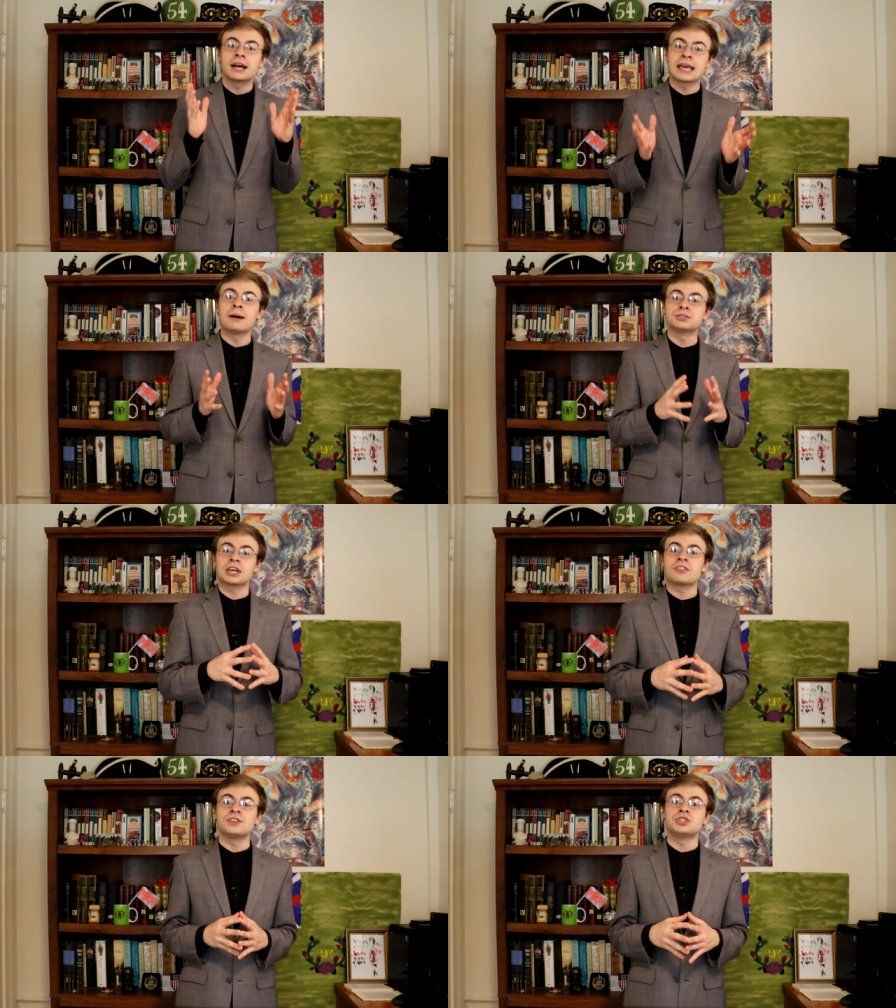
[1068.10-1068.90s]
accounts
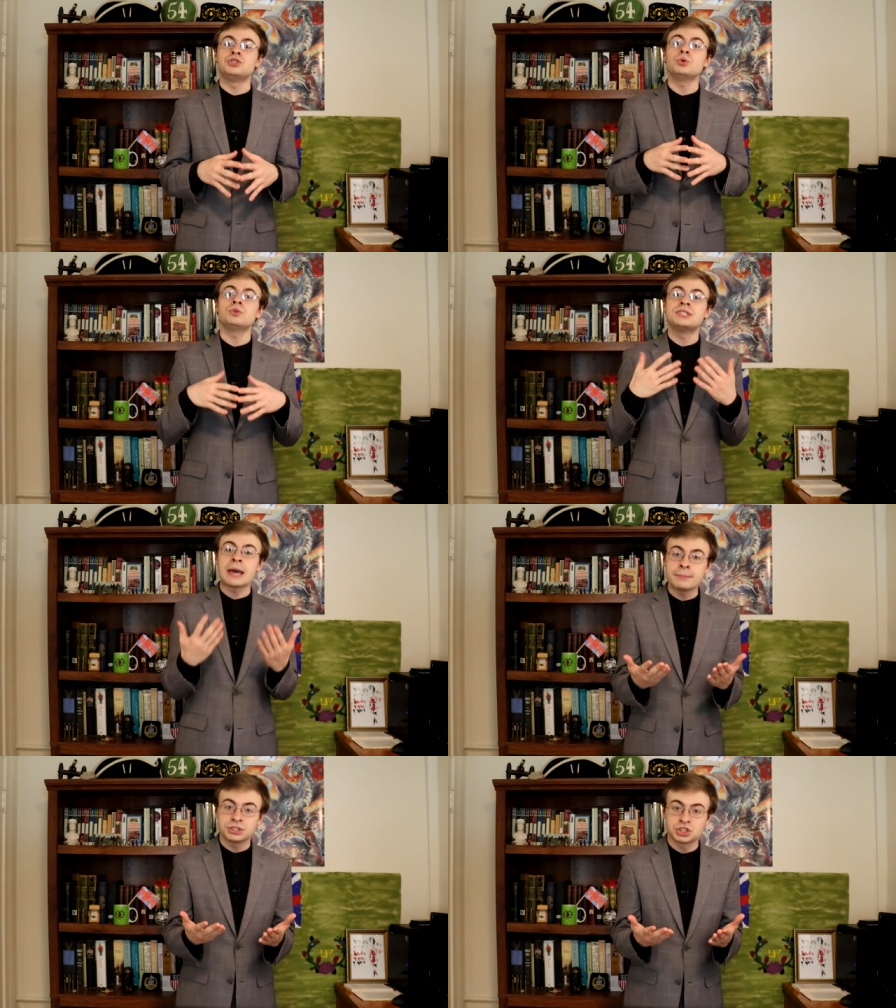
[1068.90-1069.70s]
like this do
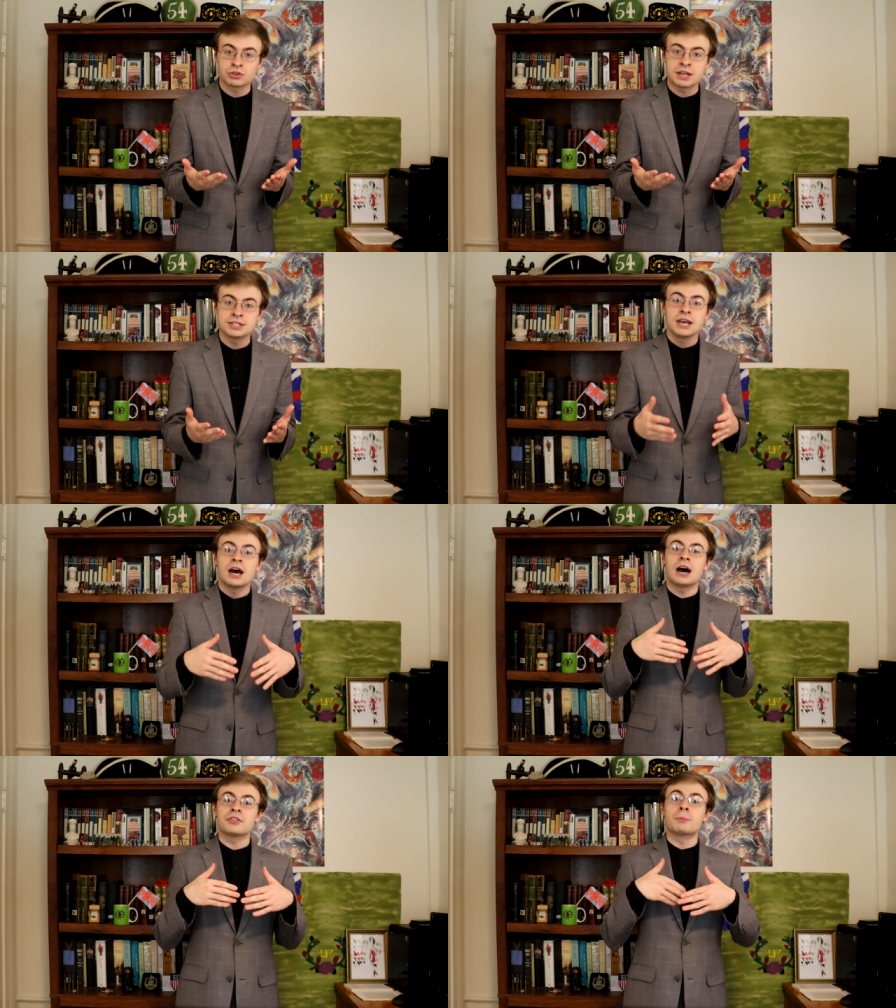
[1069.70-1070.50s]
demonstrate
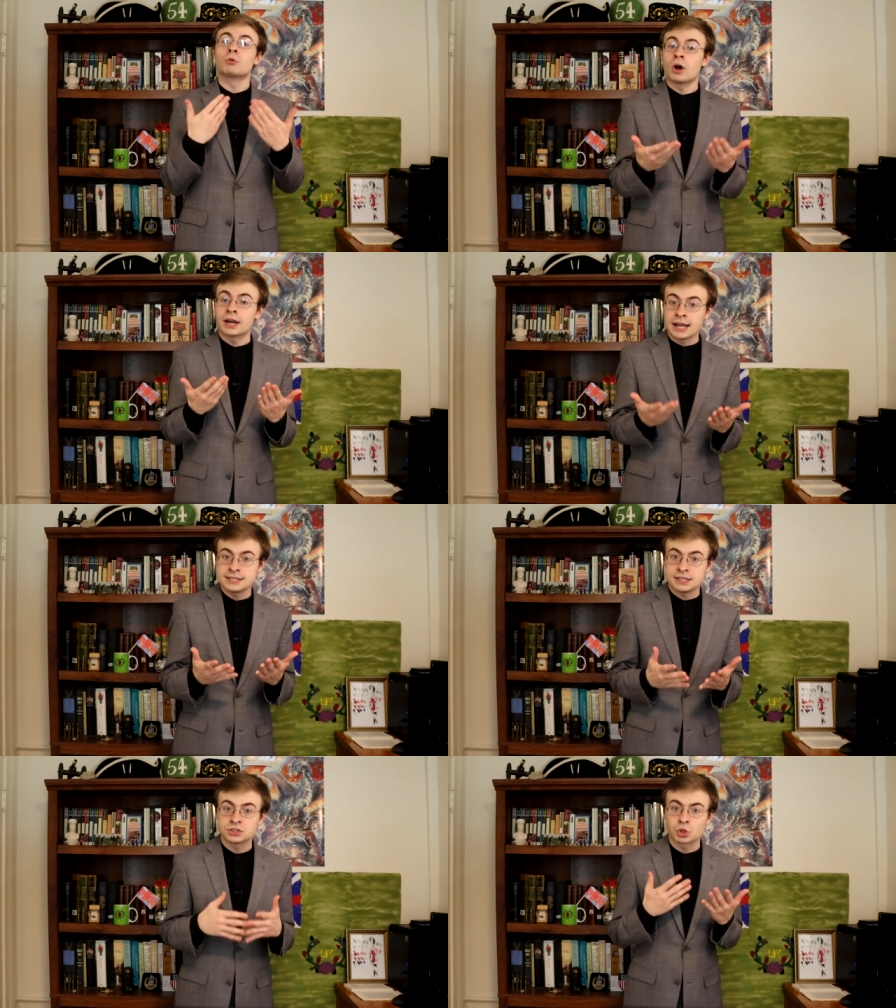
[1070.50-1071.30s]
uh, the broad
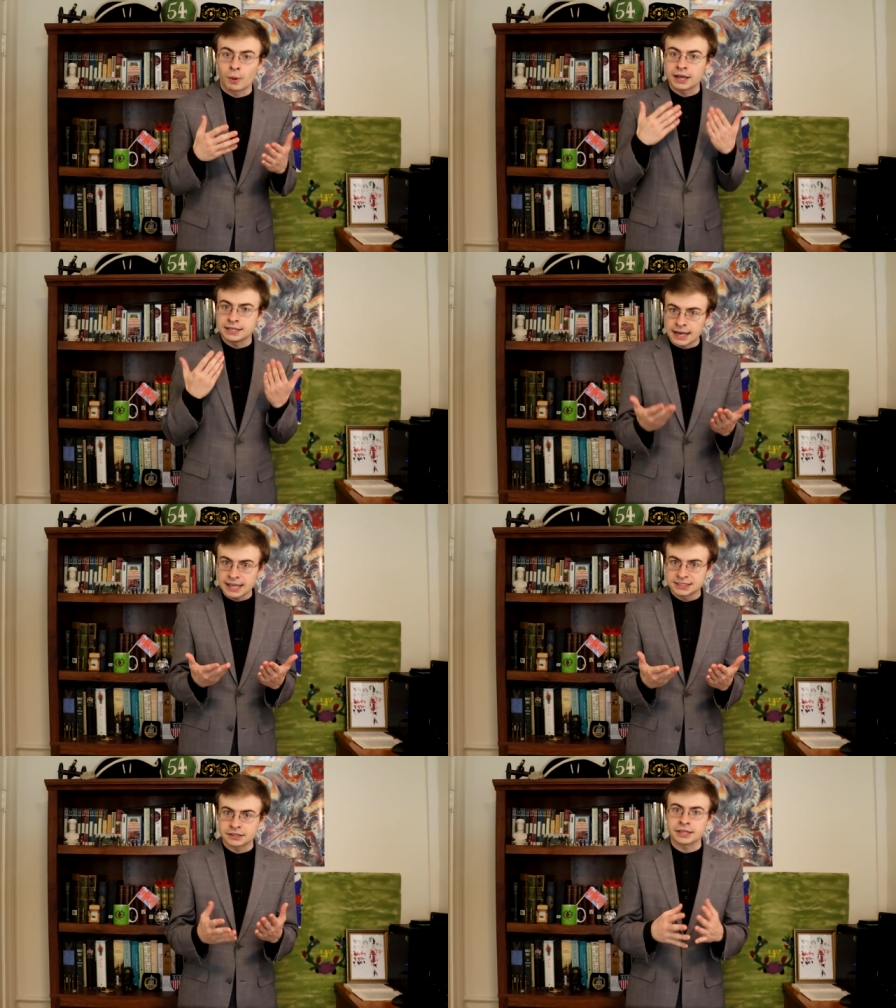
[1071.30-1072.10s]
ideas quite
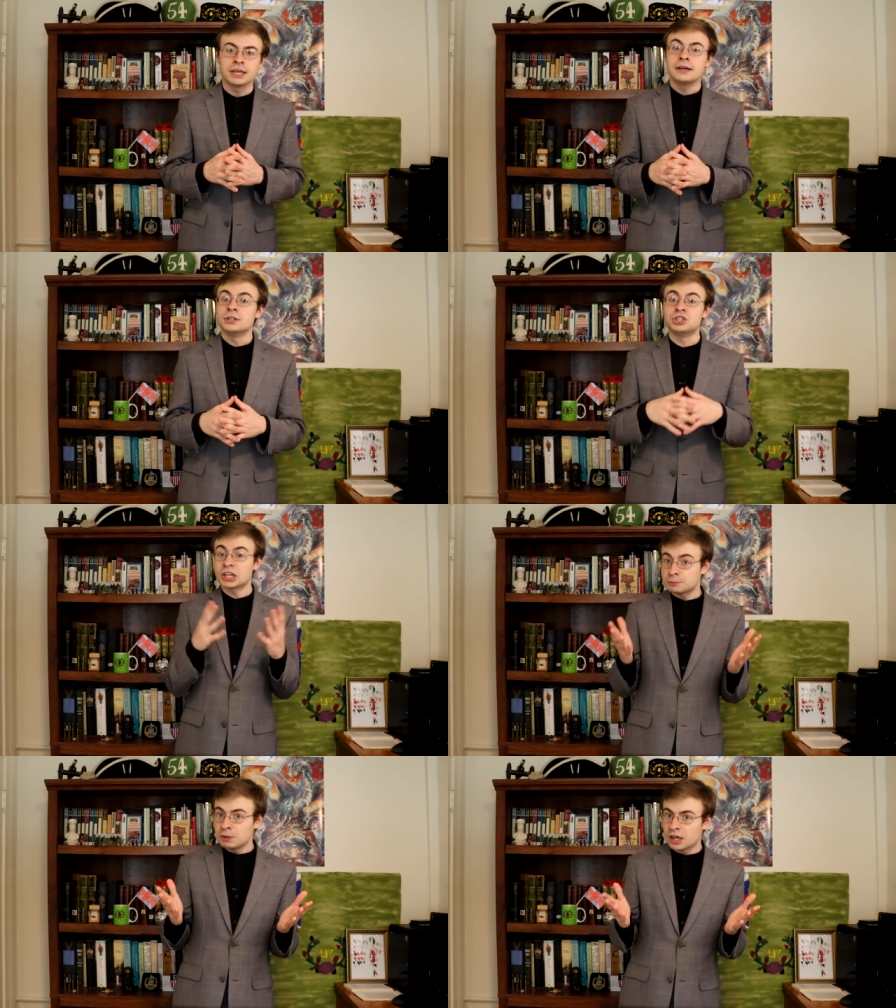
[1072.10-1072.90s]
nicely.
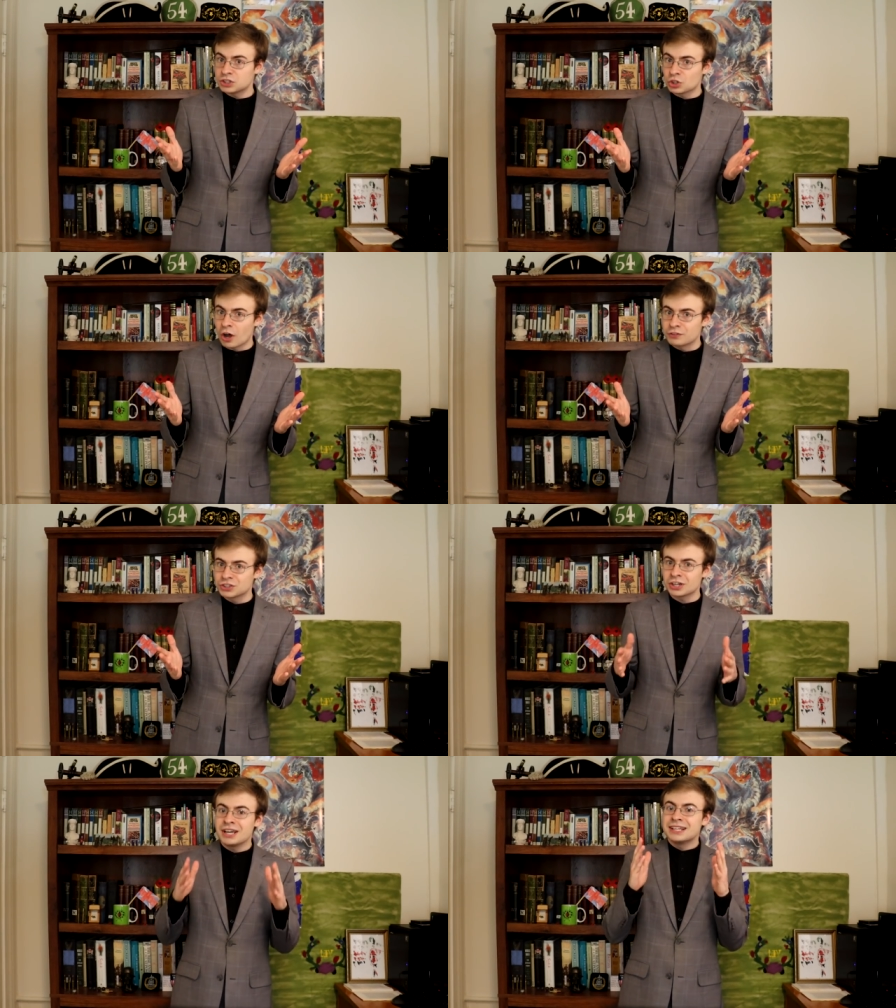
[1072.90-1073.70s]
Just because you're an
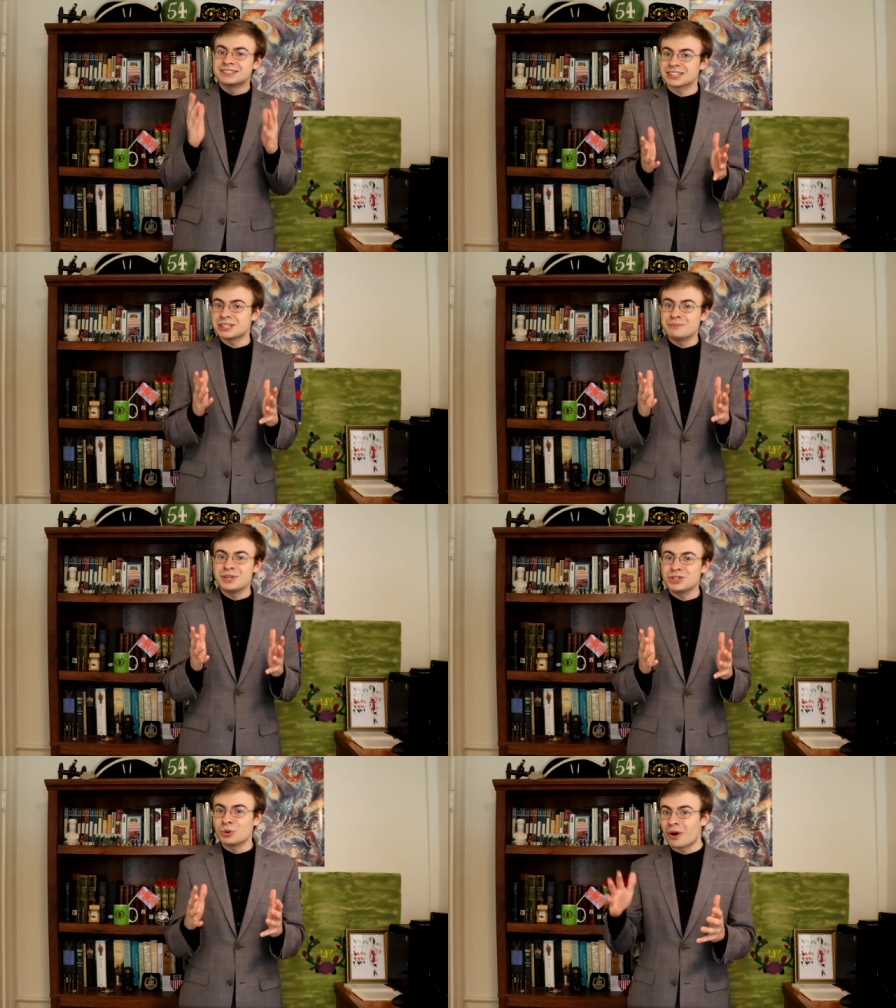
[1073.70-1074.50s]
officer doesn't
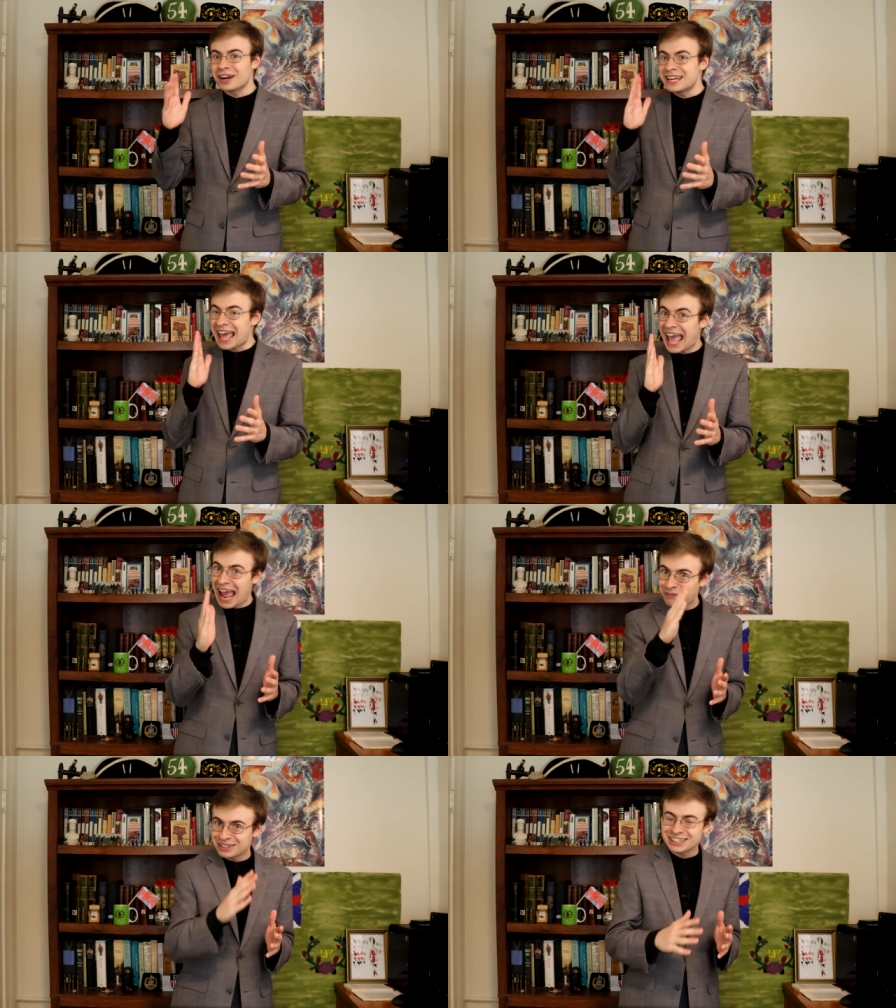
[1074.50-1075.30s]
mean you are
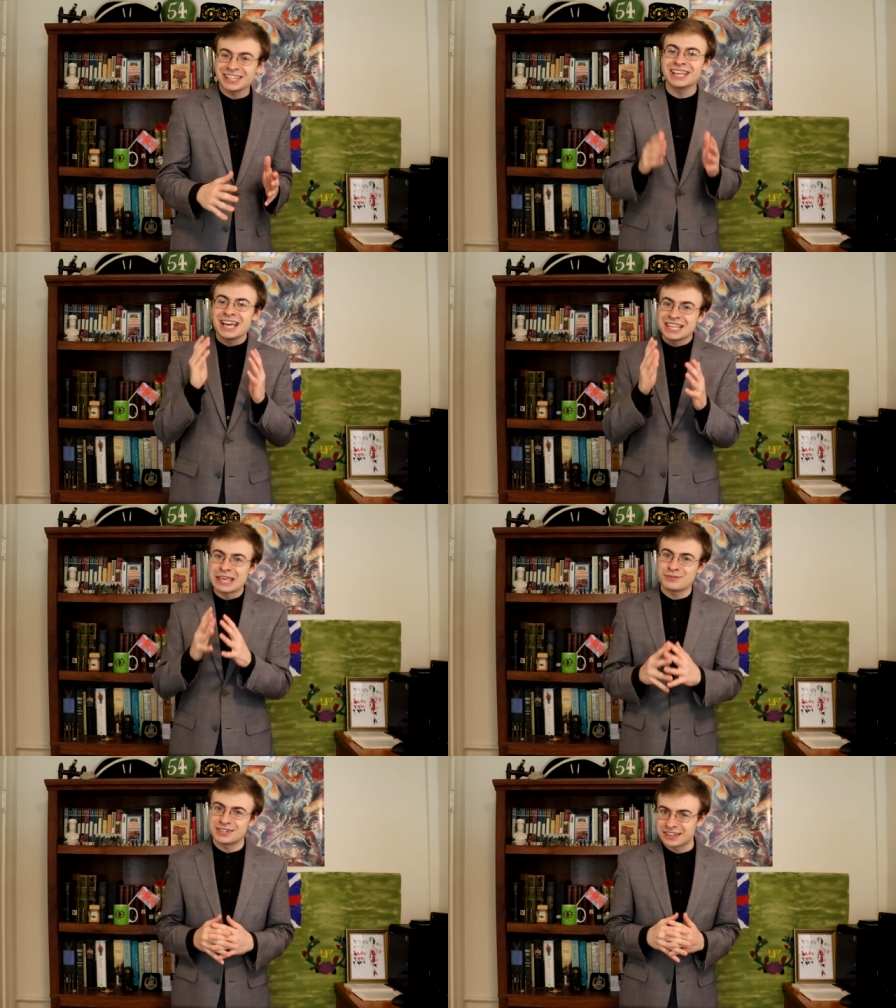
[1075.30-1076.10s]
inherently
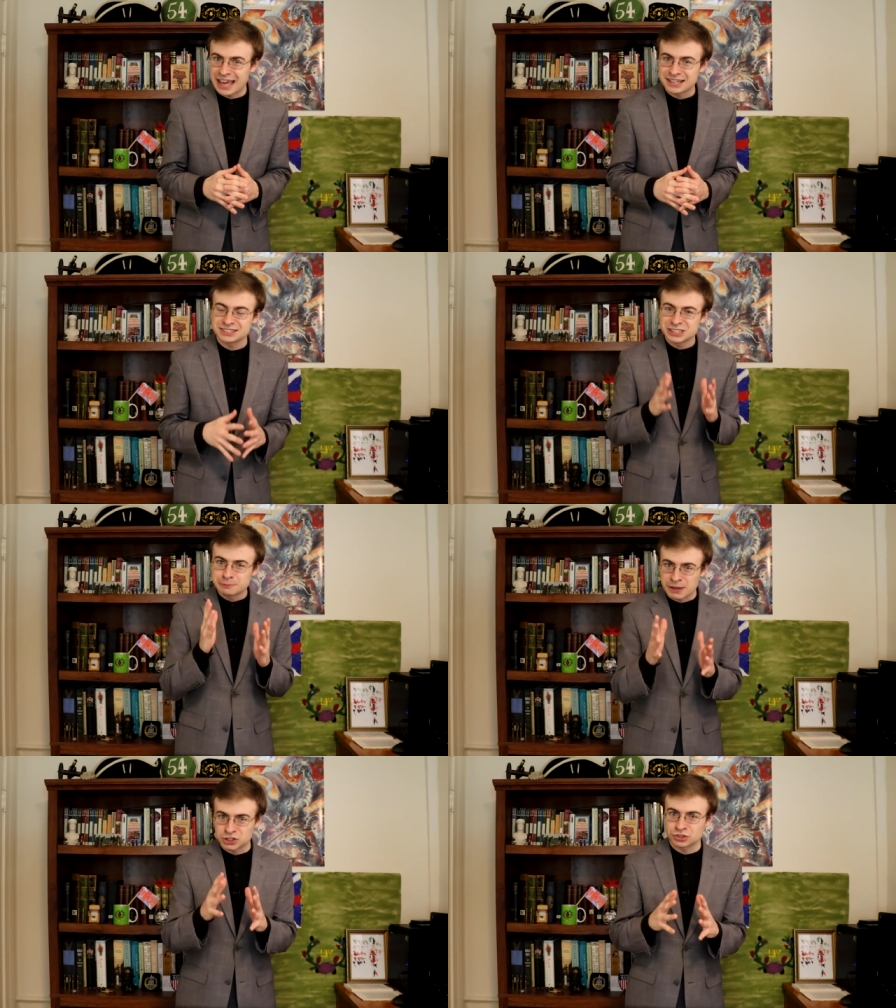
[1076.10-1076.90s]
given that
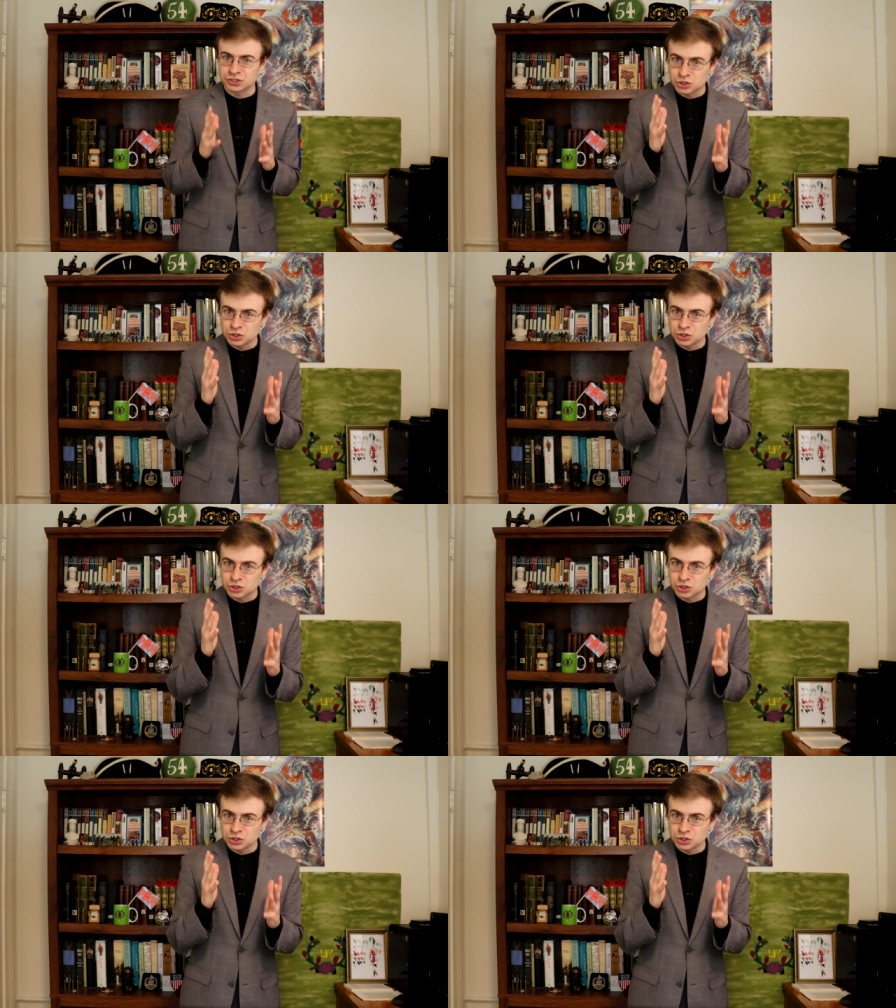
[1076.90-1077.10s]
special